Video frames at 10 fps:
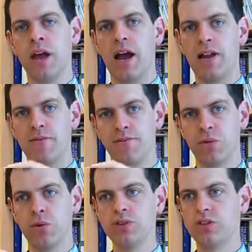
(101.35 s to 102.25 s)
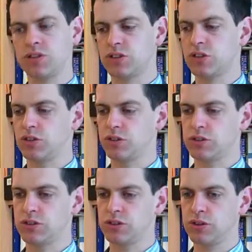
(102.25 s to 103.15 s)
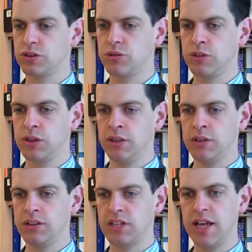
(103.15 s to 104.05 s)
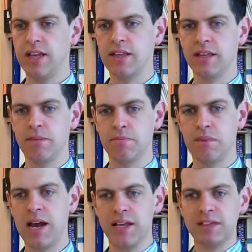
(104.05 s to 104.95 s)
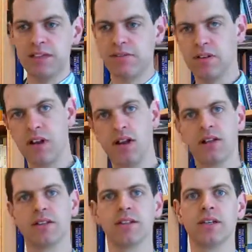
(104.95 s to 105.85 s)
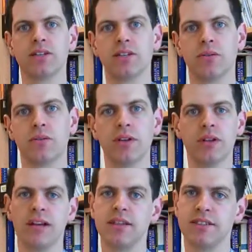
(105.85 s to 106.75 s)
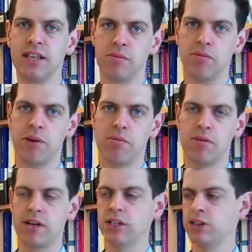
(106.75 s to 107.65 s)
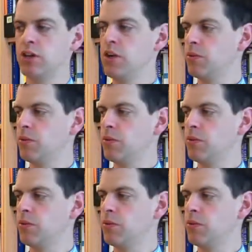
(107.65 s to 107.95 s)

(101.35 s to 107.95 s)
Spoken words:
And it forces students to take the passive learning that they do, whether that's in their preparation,